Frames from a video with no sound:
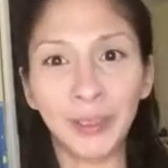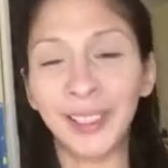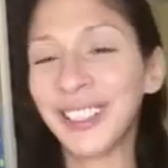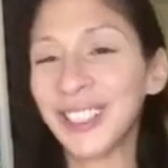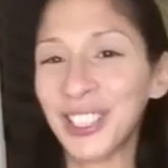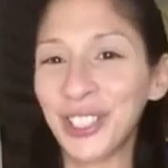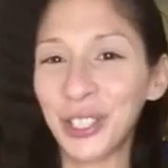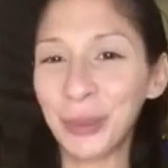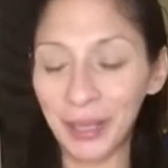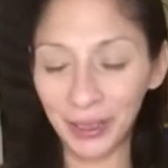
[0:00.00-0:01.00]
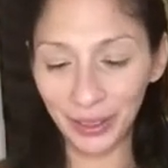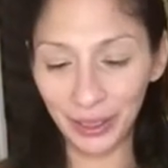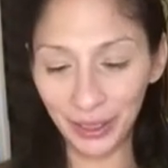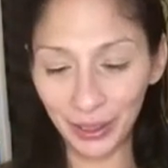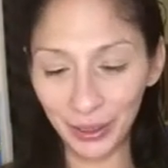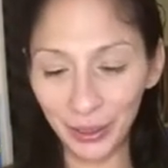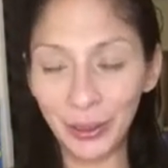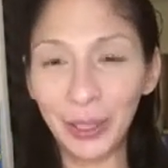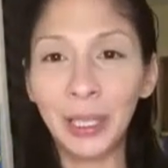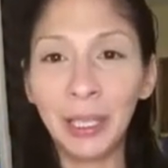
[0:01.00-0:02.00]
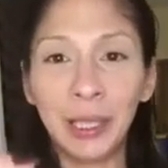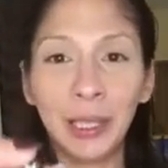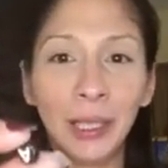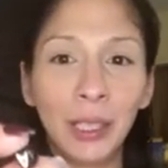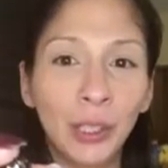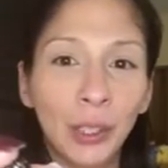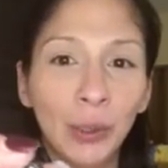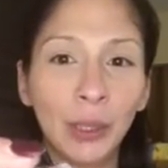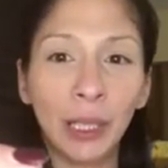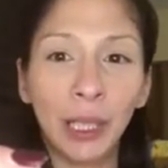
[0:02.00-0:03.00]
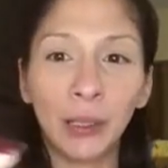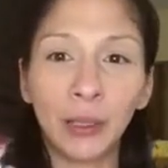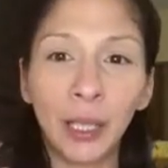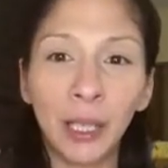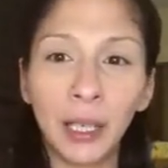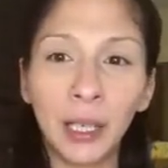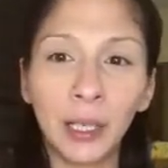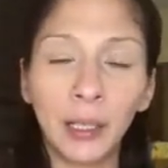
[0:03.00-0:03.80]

chose pile 2, you chose the letter A.